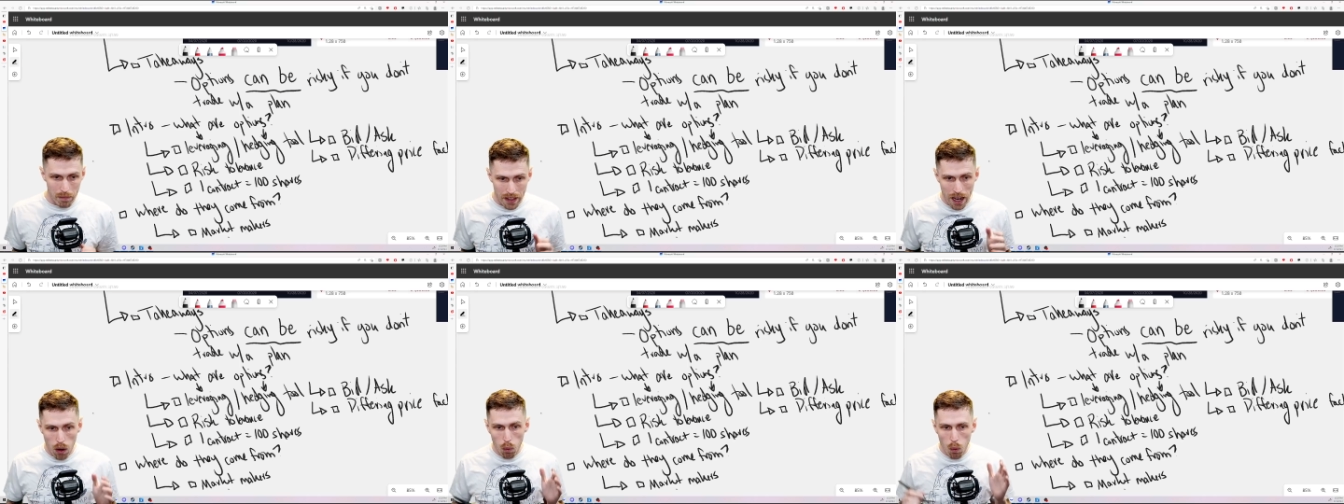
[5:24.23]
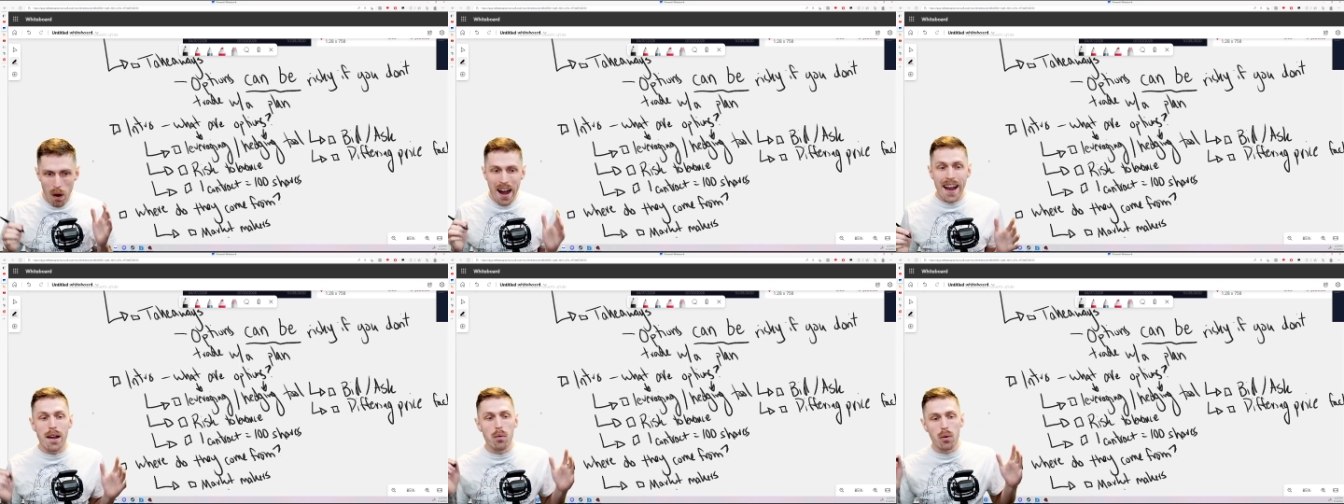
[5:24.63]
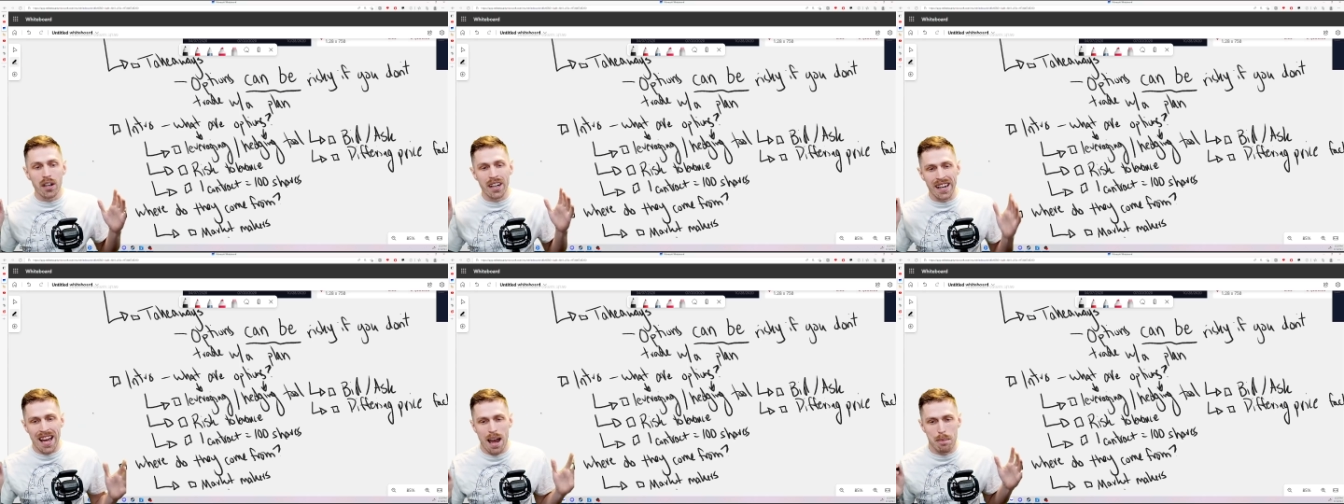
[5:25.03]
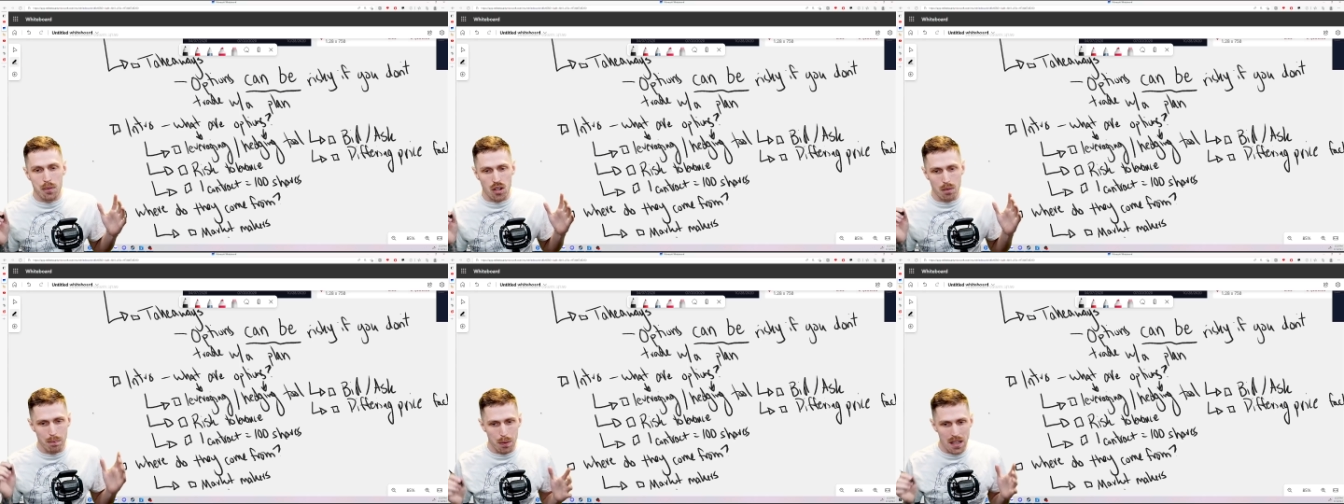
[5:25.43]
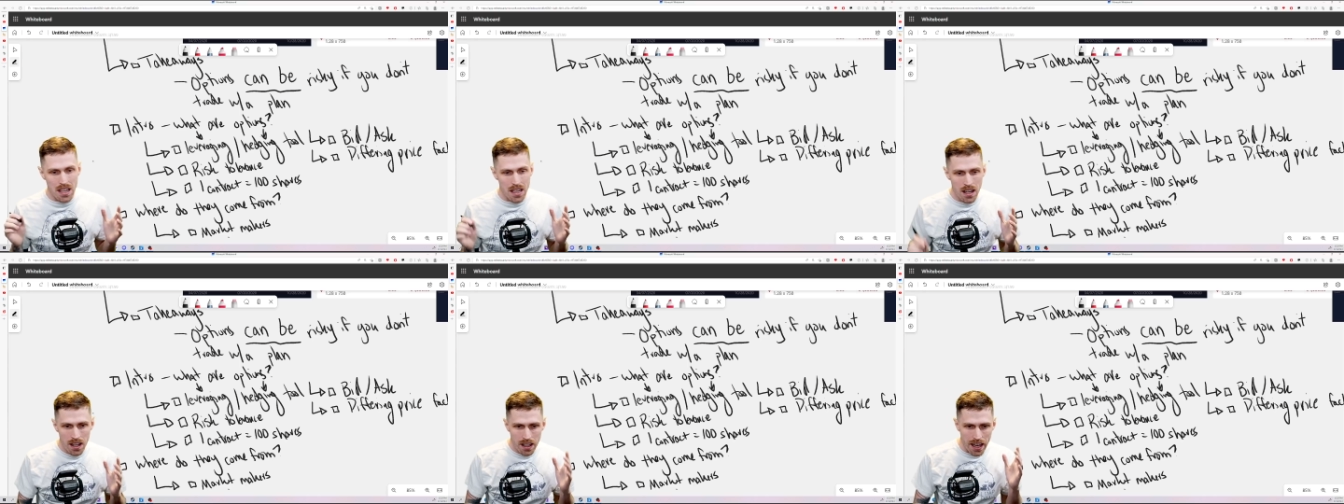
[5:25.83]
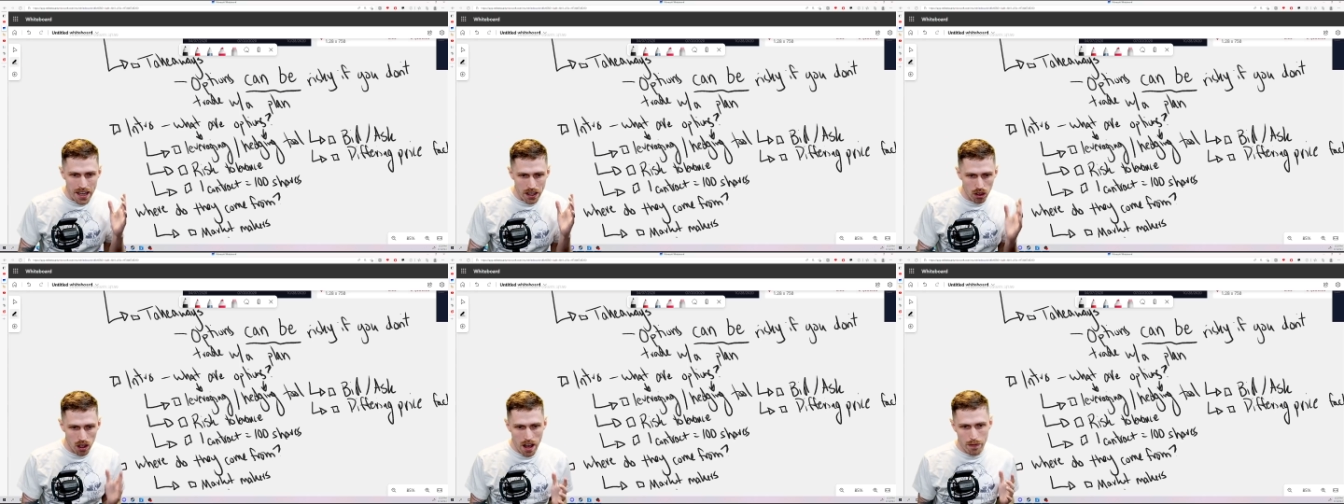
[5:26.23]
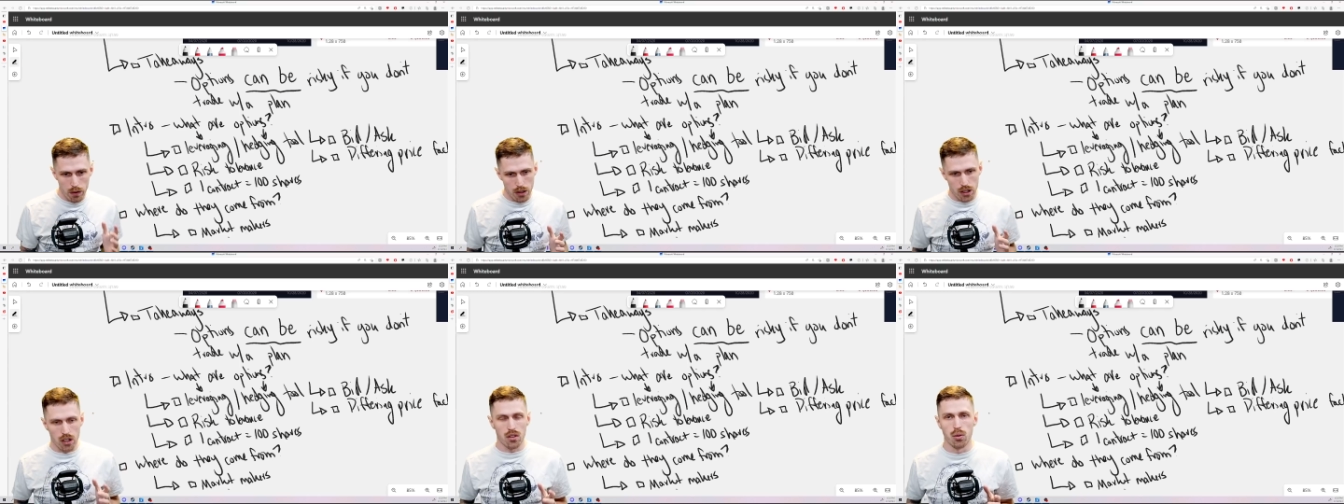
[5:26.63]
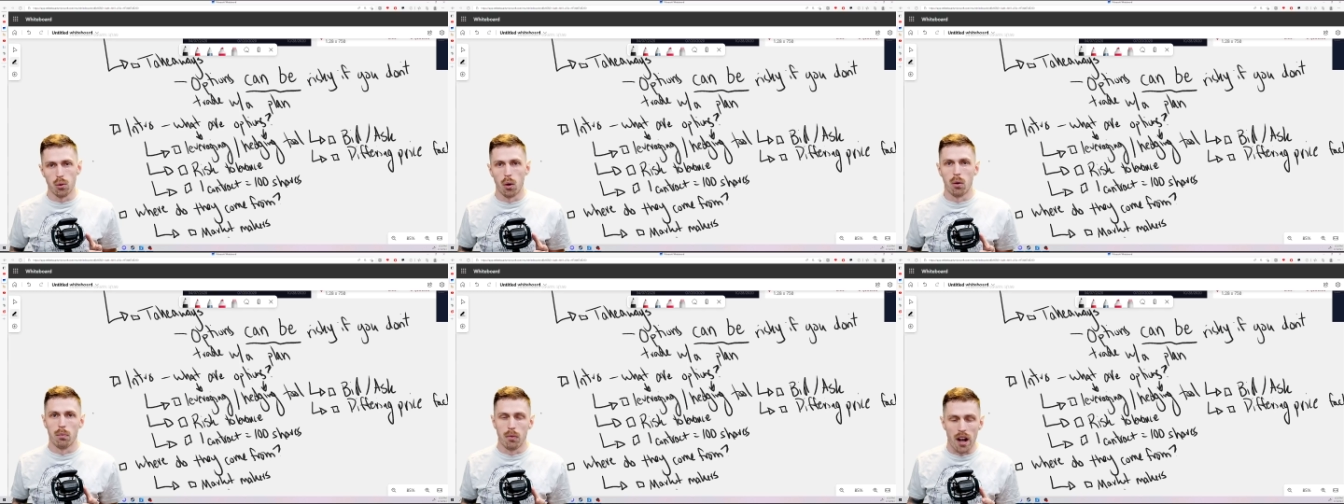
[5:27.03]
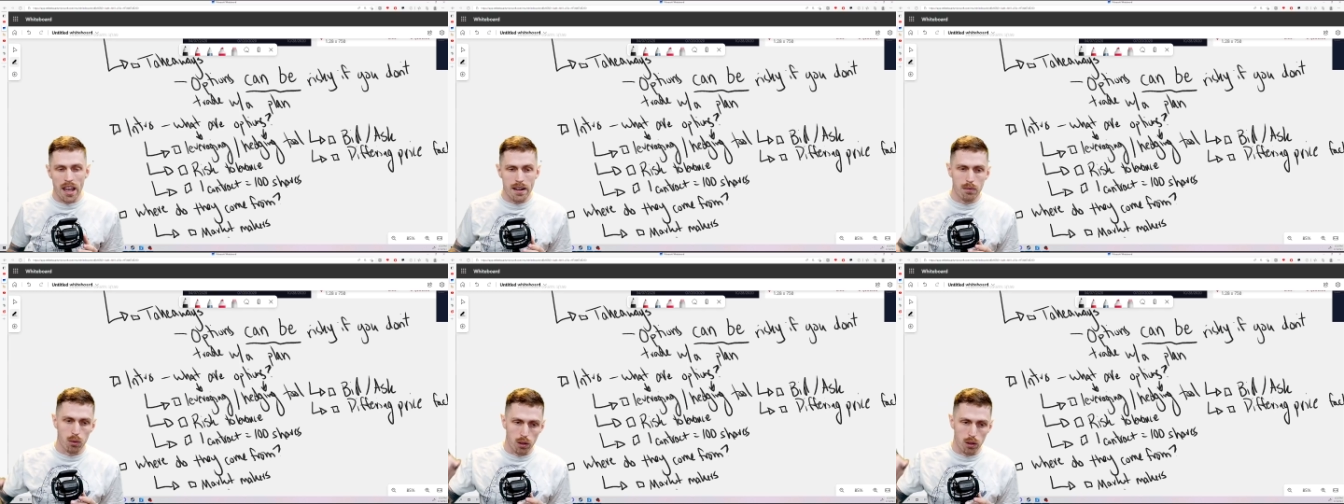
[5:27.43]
Now, why would an option be a leveraging tool, right?